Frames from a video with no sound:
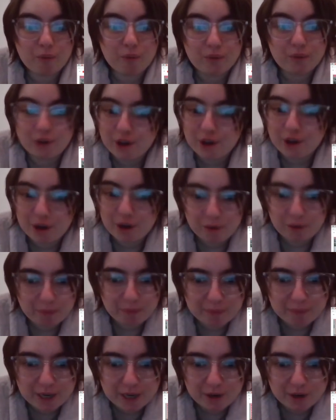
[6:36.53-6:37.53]
Oh,
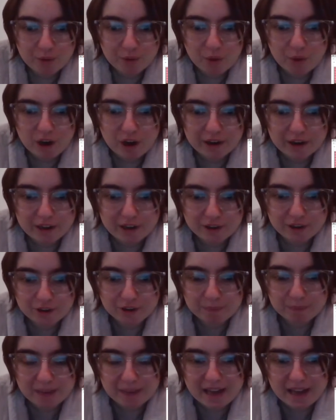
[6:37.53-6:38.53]
no.
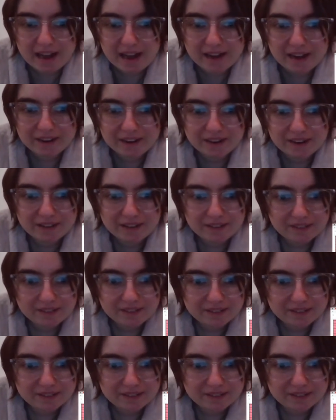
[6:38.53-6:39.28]
Marijuana is bad.